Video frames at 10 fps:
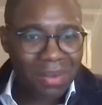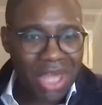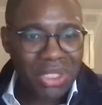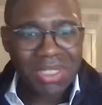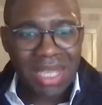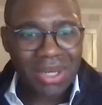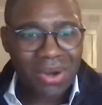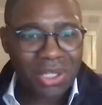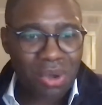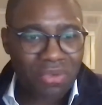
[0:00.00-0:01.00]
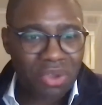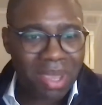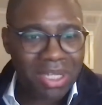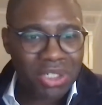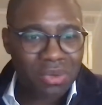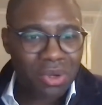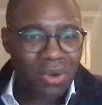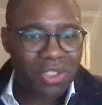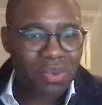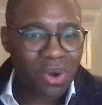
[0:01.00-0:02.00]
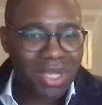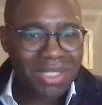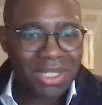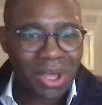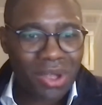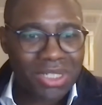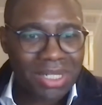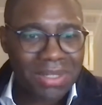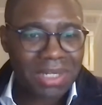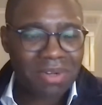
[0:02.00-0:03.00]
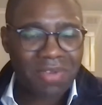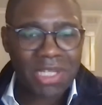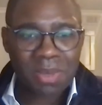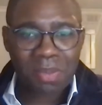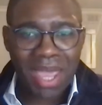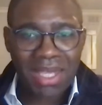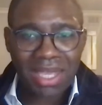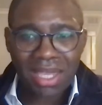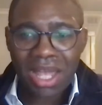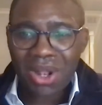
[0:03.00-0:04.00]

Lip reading: I think 10 years ago, if you mentioned you were going to work in technology instead of investment banking,